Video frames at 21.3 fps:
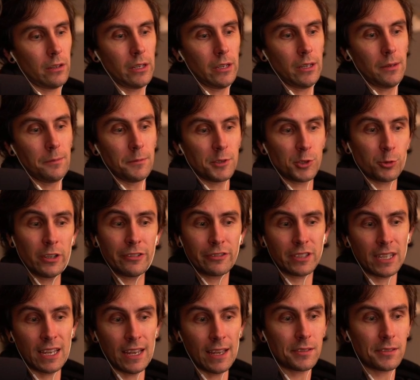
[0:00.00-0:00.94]
Swift
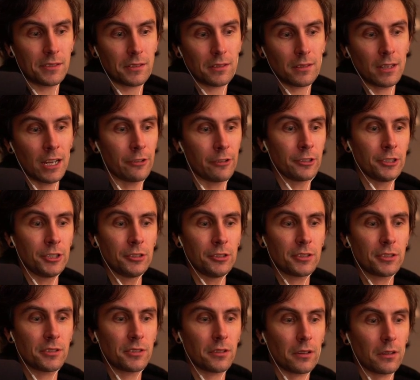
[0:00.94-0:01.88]
cast got
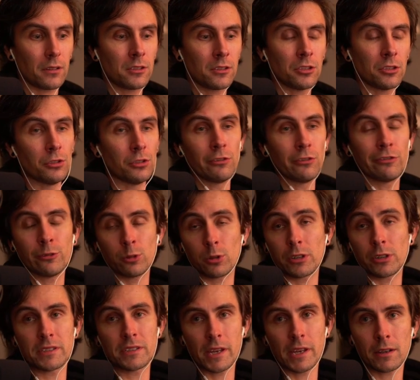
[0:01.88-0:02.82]
reduced to 40
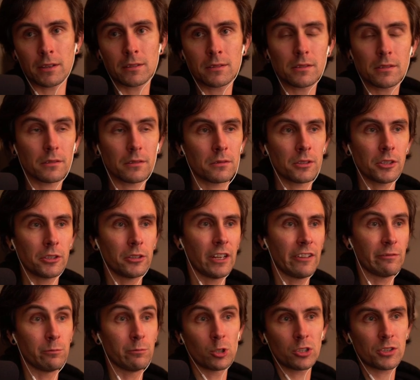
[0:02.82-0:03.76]
seconds, so you'll
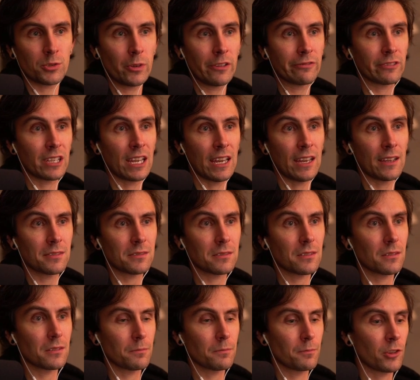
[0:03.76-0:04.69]
have more swift
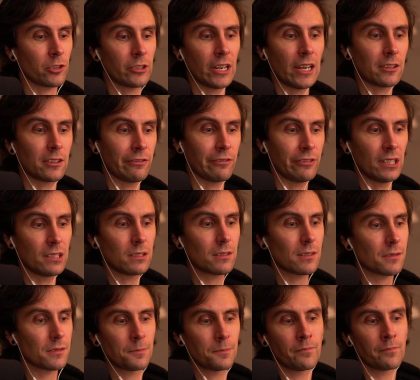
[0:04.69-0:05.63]
casts throughout the
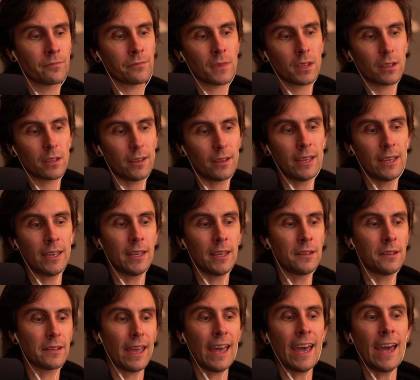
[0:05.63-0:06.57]
fights.
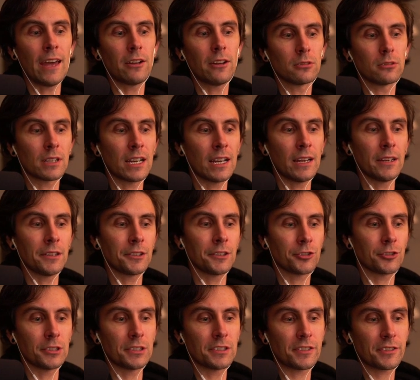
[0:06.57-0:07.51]
And Addle got
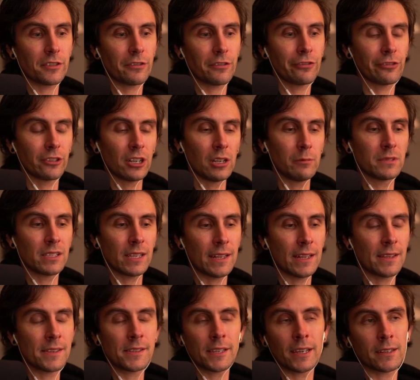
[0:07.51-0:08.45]
increased from
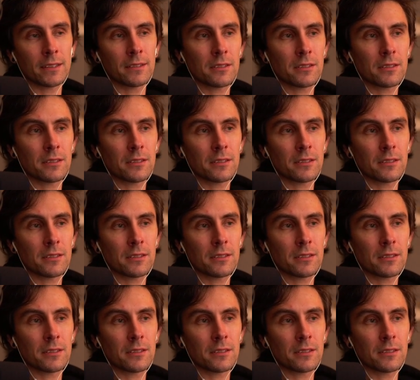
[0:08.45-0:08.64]
10 seconds to